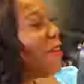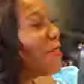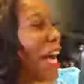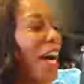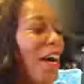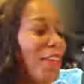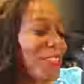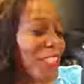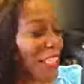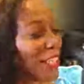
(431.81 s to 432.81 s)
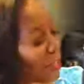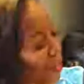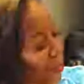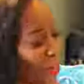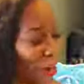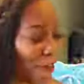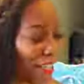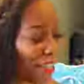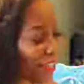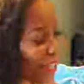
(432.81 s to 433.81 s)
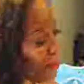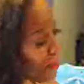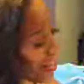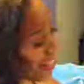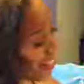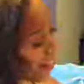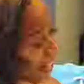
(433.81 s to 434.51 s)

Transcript: I was just getting a little nervous. I was like, man,